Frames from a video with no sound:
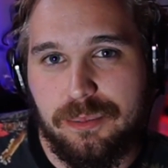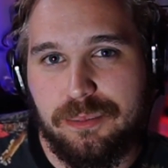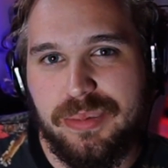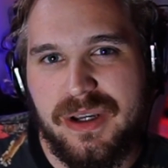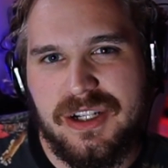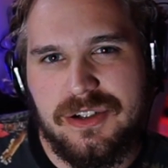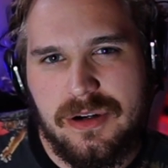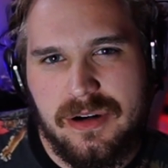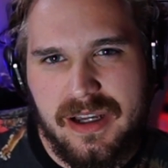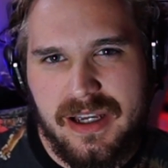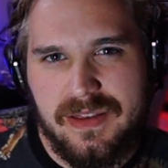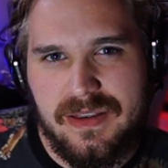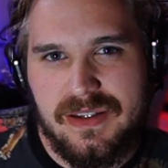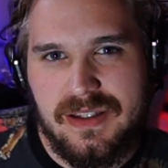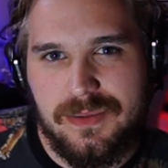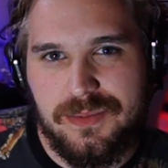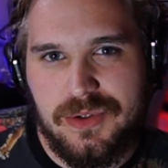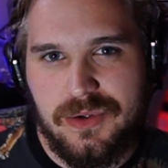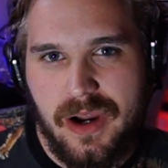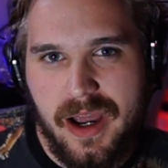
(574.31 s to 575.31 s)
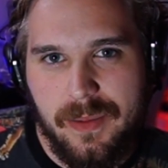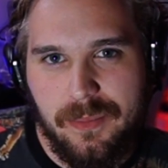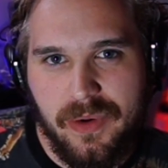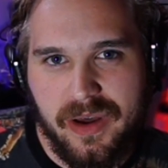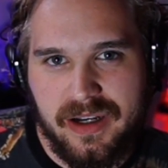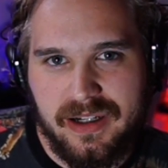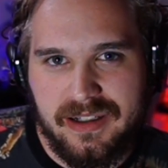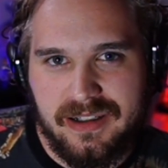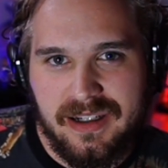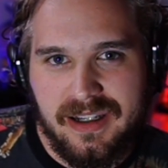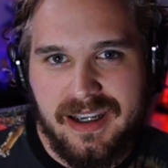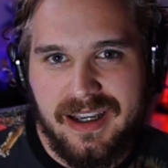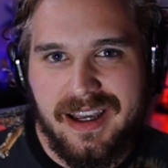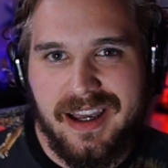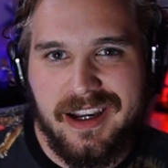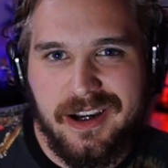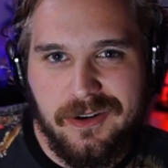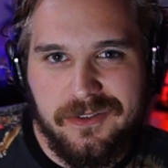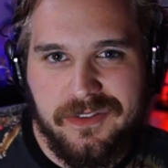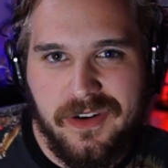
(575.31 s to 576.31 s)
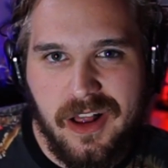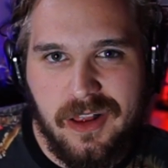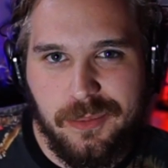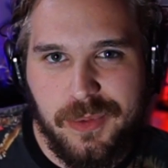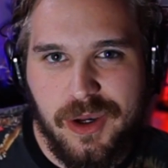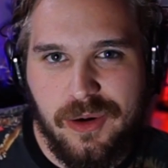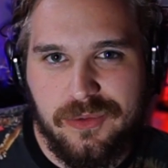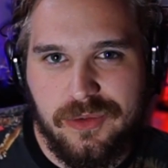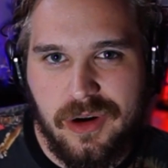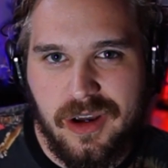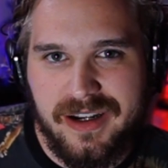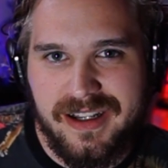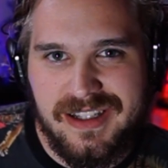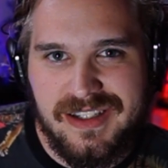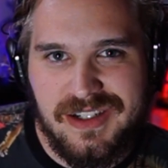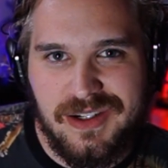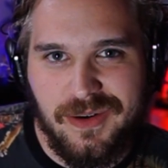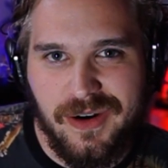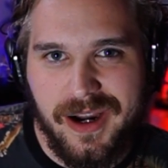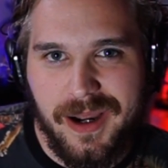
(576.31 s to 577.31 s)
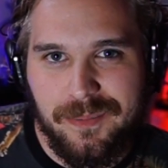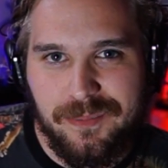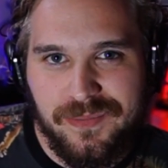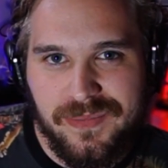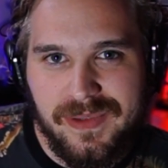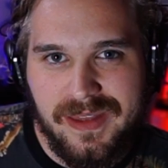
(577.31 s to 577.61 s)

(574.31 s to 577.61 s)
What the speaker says: be sure to hit the subscribe button and go follow me over on Instagram.